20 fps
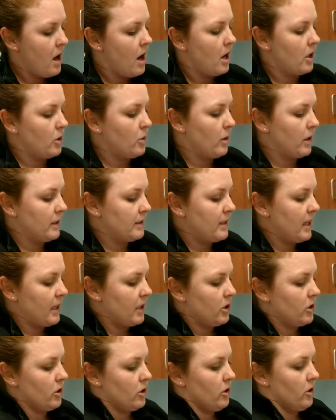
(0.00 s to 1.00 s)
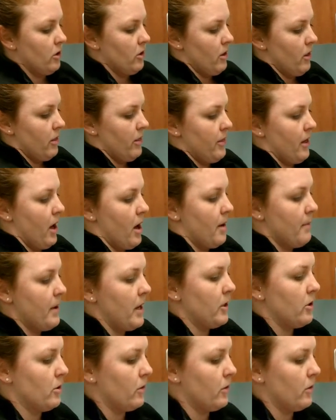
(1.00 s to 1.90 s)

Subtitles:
You want to take your thumb and